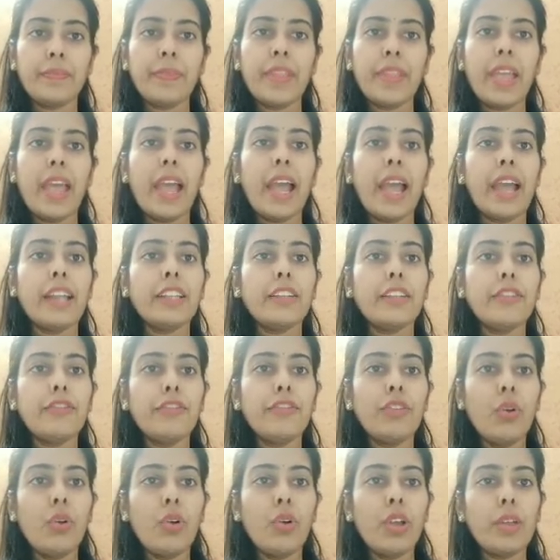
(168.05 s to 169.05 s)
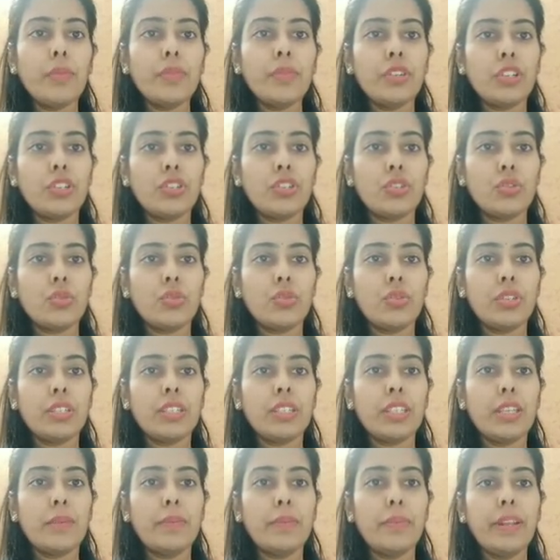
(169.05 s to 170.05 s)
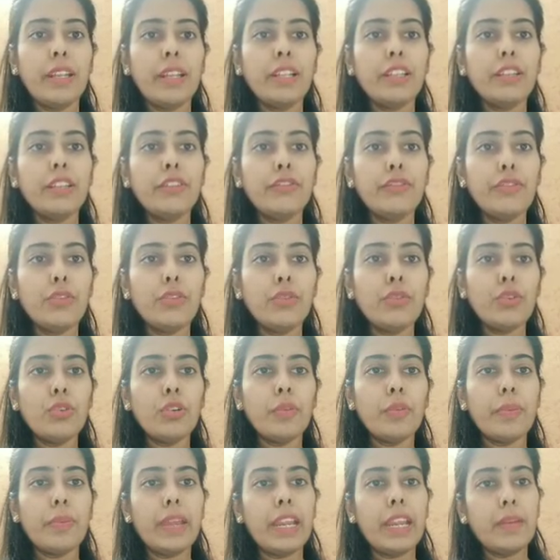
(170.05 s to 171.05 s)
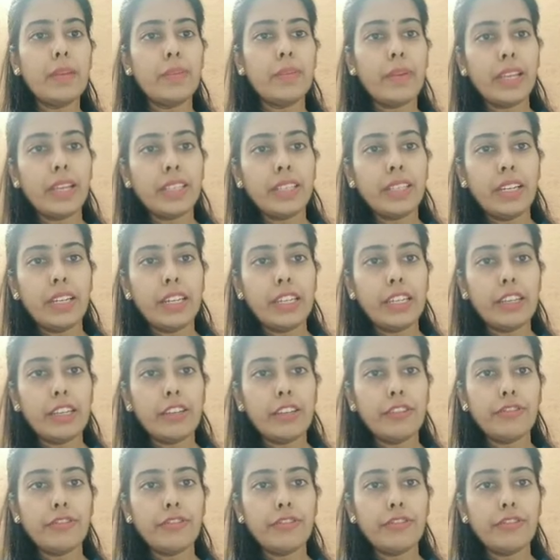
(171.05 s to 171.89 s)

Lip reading: and the phloem tissues, they bring the food made by the leaf